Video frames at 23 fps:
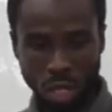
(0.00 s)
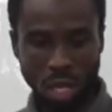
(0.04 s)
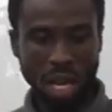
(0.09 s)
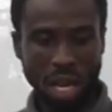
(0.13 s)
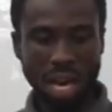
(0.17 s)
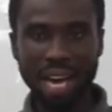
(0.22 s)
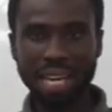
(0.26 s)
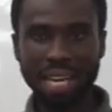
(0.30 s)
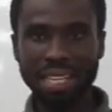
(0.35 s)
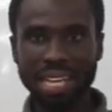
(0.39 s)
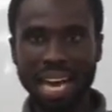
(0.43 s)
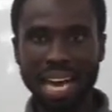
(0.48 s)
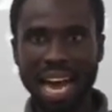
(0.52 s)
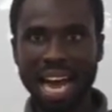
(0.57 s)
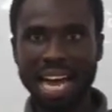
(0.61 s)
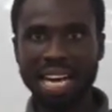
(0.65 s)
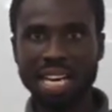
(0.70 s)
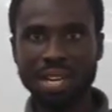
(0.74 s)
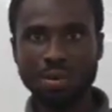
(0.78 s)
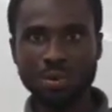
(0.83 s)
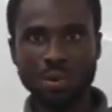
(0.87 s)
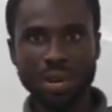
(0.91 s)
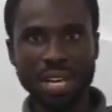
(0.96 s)
and
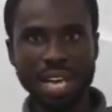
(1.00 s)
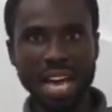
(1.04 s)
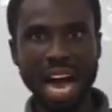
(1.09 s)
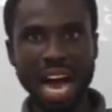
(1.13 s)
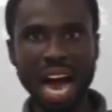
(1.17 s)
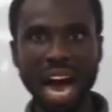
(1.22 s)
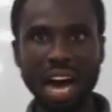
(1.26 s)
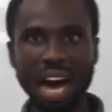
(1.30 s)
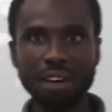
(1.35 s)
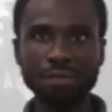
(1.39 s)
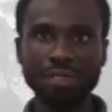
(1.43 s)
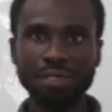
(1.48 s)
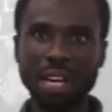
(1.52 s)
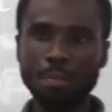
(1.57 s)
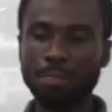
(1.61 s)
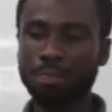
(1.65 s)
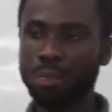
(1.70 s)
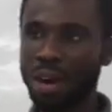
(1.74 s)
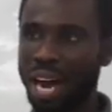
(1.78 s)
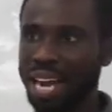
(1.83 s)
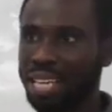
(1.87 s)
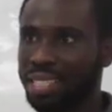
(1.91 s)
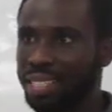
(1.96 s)
then we have the
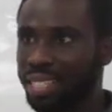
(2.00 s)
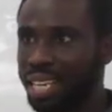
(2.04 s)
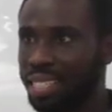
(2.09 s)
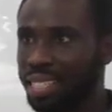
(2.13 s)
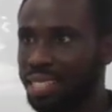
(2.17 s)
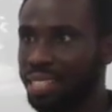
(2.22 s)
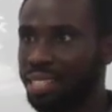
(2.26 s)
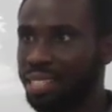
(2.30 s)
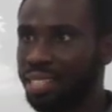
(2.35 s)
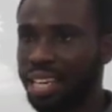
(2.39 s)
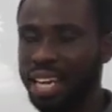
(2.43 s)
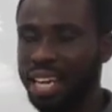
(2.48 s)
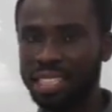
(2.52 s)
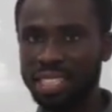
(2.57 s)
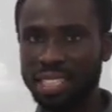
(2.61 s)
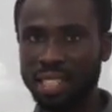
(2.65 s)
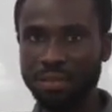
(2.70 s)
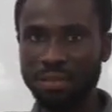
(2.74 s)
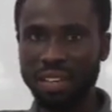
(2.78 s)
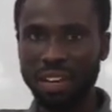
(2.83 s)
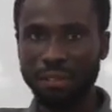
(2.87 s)
price legislative,